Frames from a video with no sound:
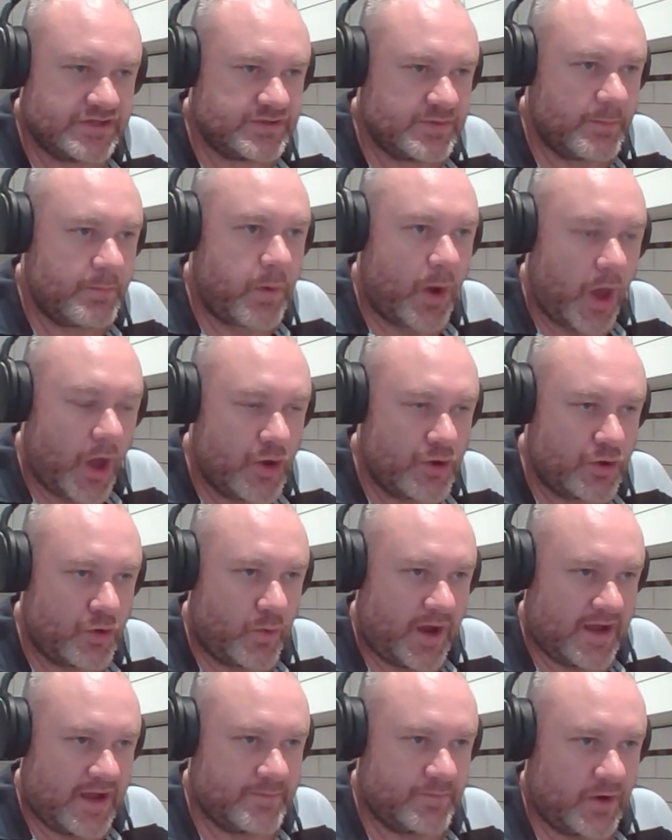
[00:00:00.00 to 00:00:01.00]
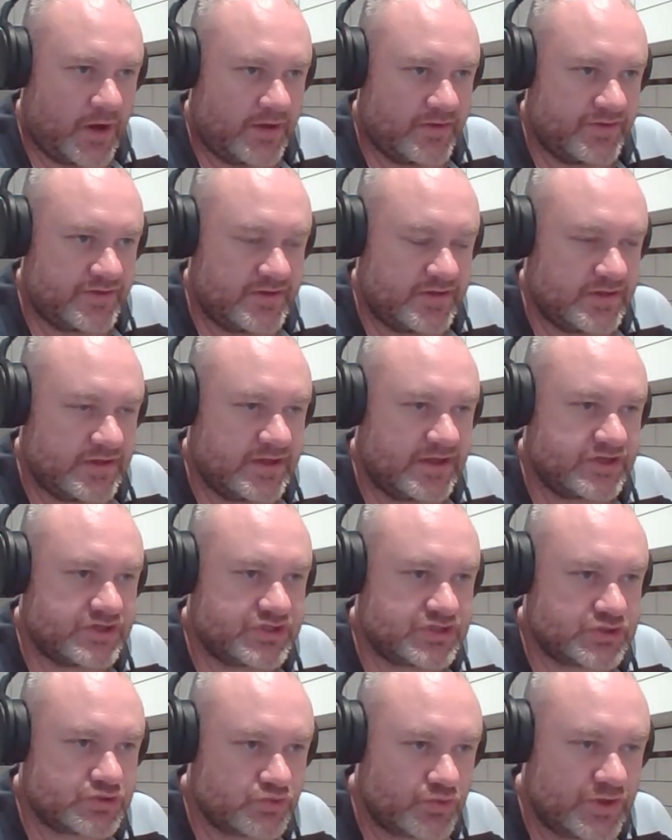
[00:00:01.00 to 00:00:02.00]
blown away by the
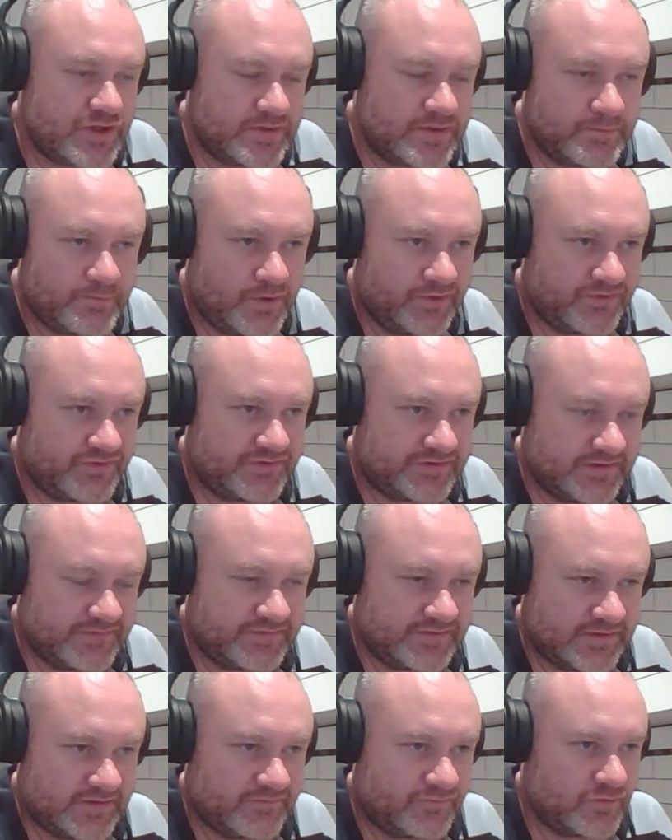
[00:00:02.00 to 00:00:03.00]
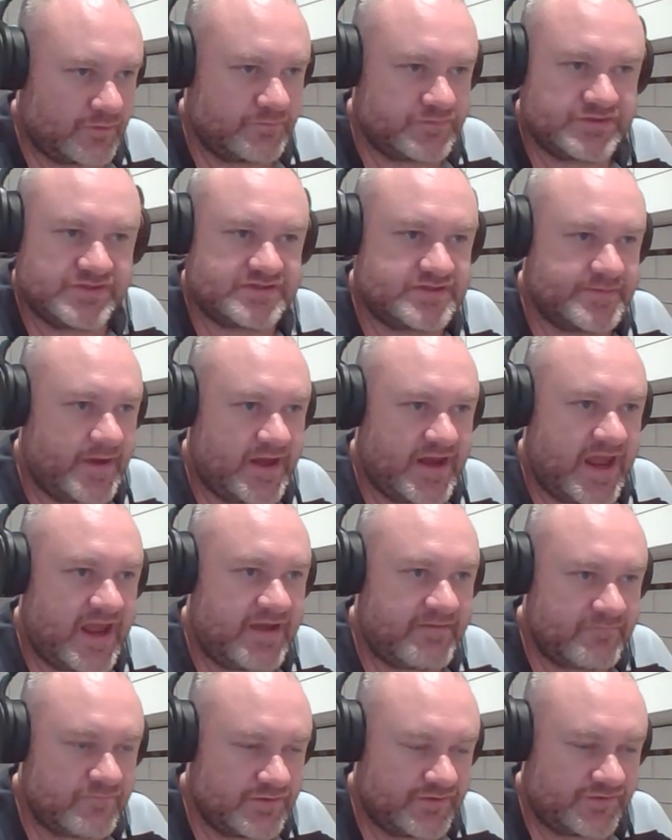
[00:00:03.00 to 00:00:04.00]
extreme positivity from just about
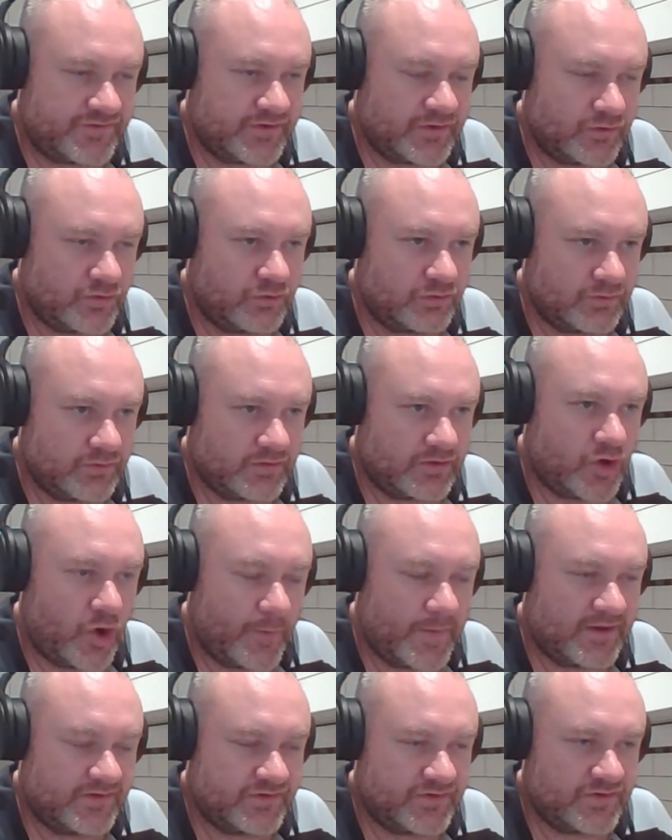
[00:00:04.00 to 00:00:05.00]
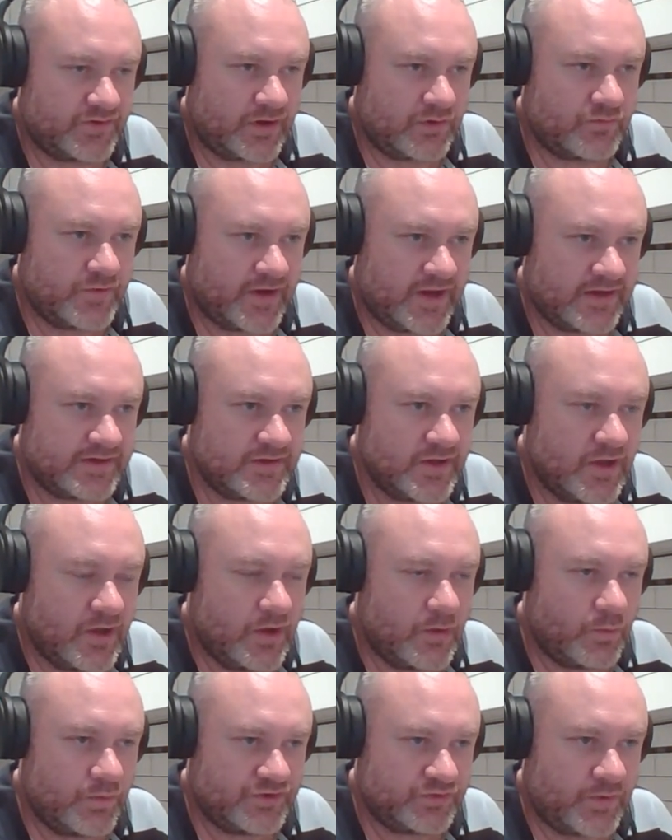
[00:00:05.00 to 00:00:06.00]
every single comment that I read
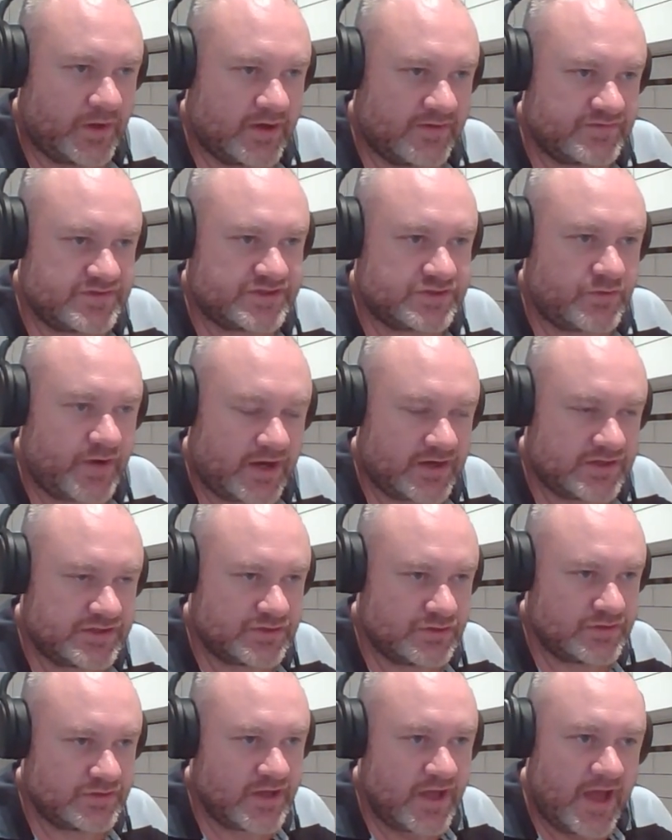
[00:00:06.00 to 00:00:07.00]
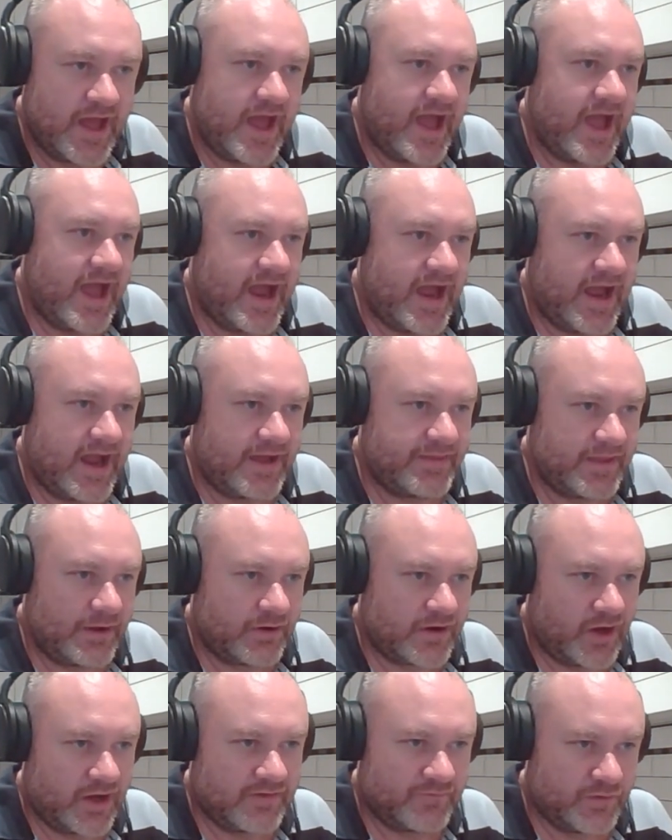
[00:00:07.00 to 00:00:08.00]
was one of just gratitude. And they
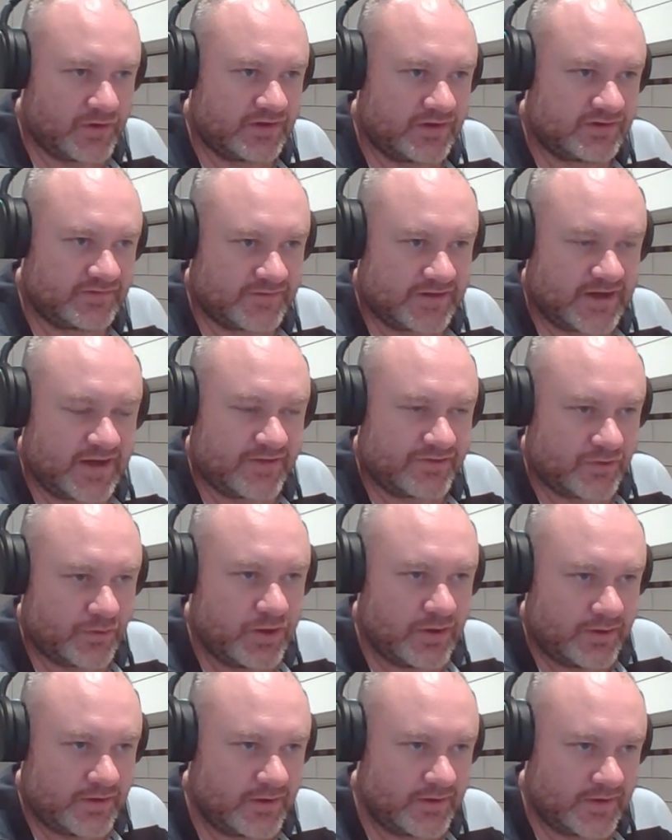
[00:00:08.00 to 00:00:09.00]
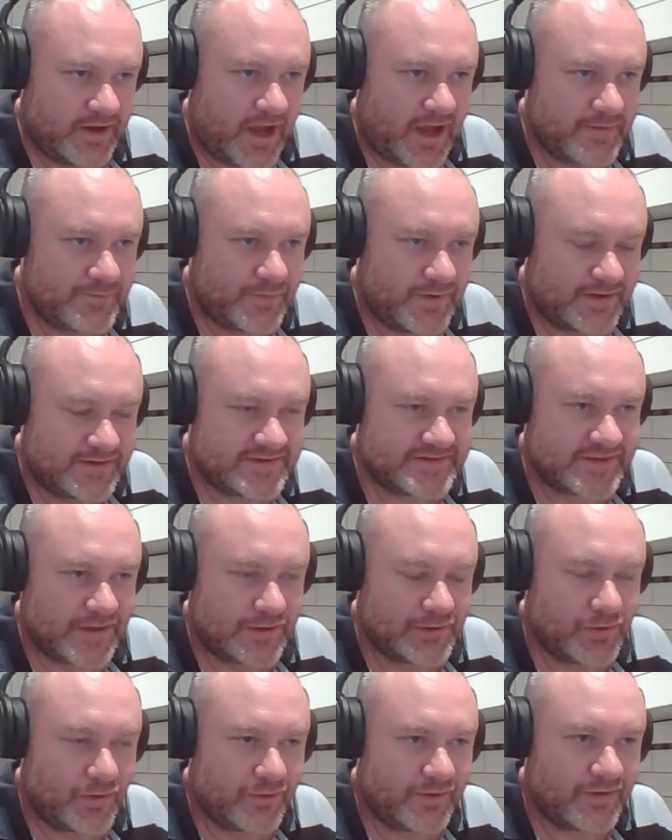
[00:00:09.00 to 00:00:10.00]
were kind of willing to forget that it had been
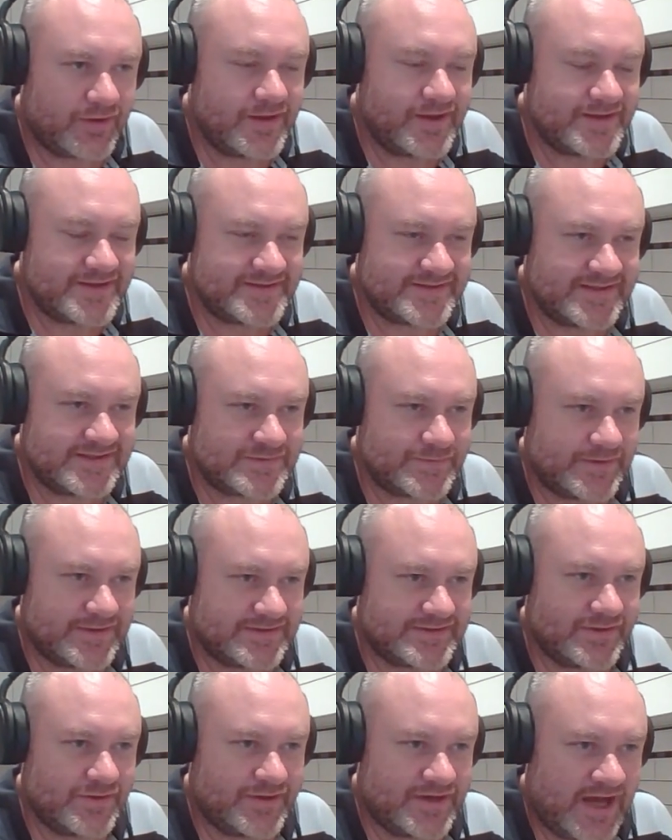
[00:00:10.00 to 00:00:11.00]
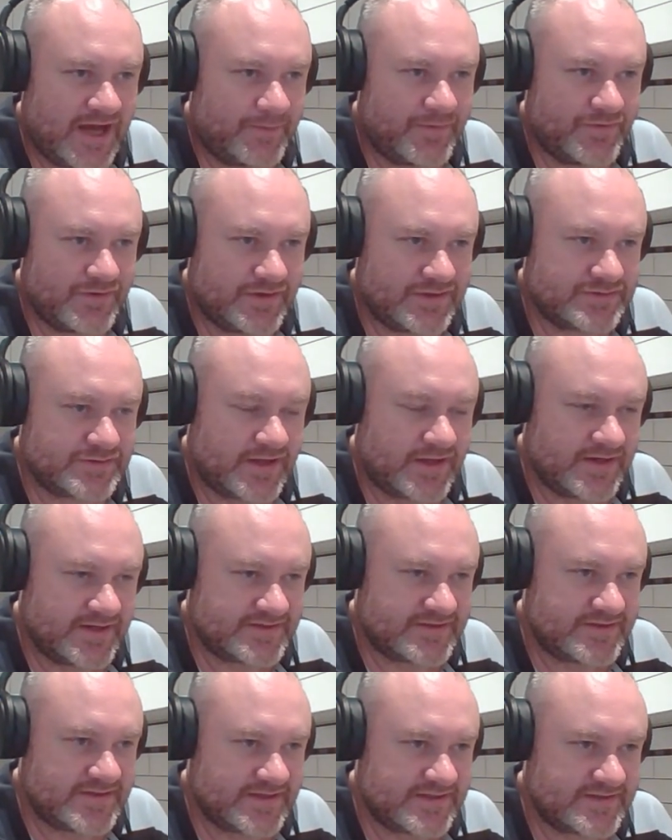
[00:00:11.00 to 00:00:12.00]
so long since we'd turned up and that Australia
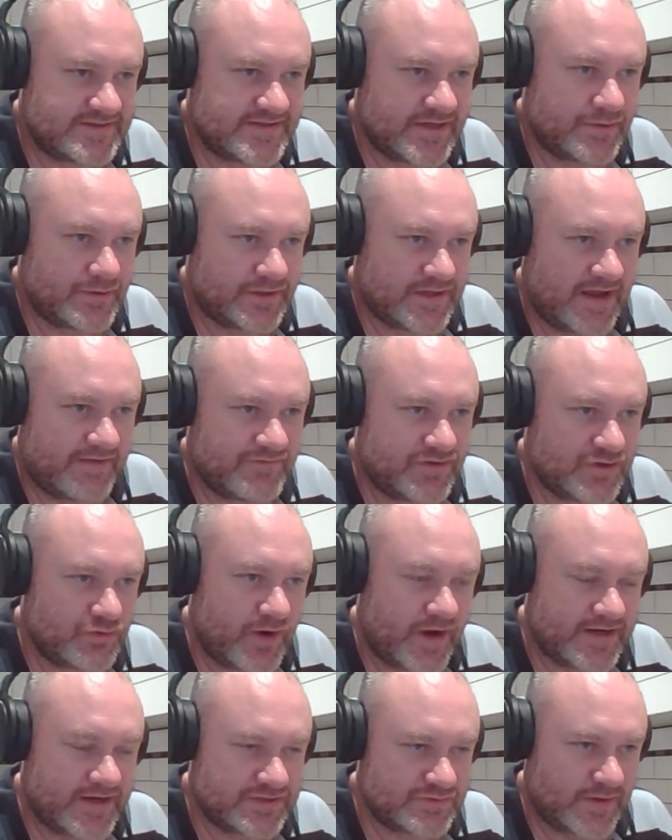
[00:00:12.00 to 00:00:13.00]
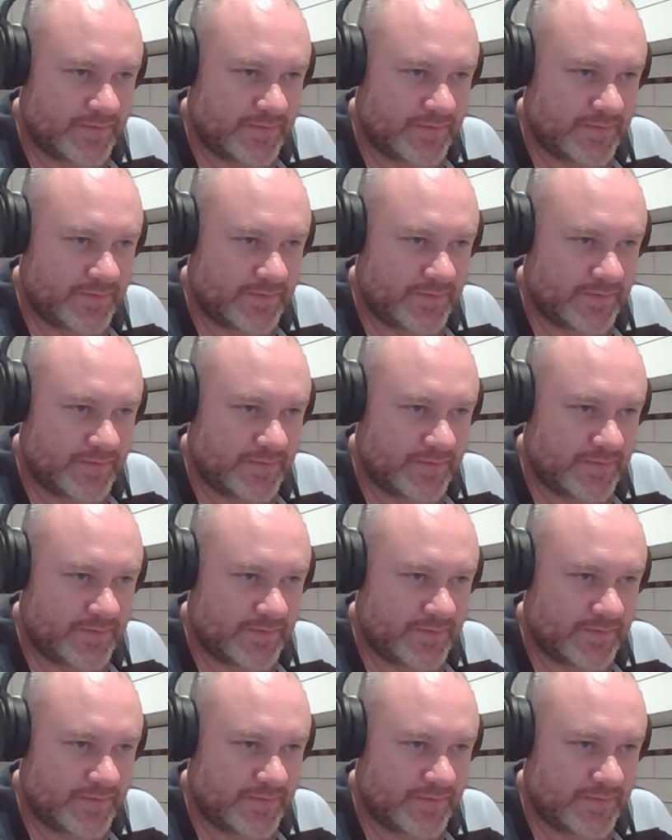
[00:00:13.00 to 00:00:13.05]
doesn't necessarily have the greatest